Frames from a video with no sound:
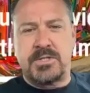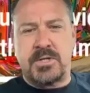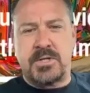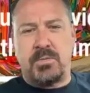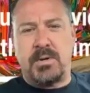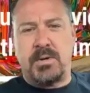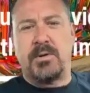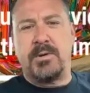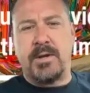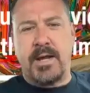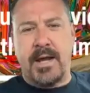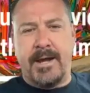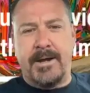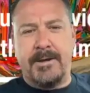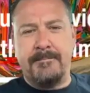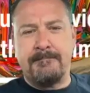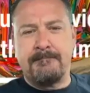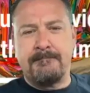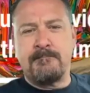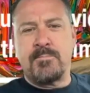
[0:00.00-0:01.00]
career day.
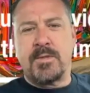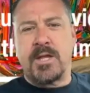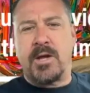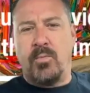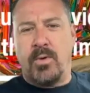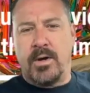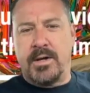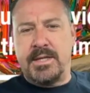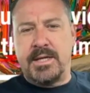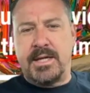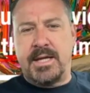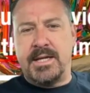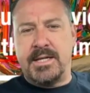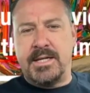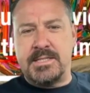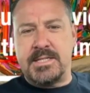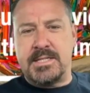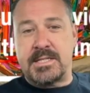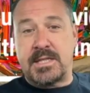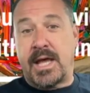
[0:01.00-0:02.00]
And one of the
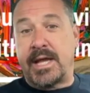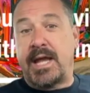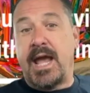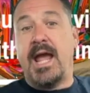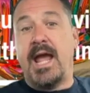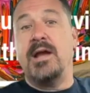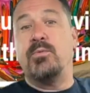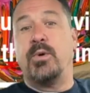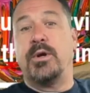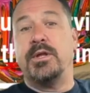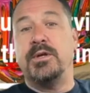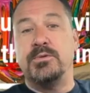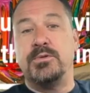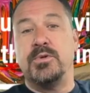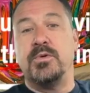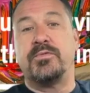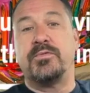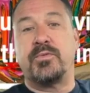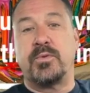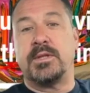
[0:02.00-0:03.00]
kids is like, mm-hmm. hey, what do you
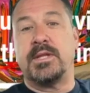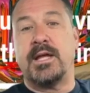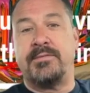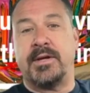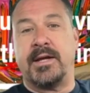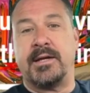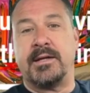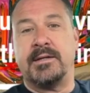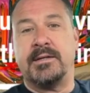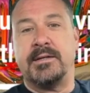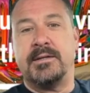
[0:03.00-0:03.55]
do for a living?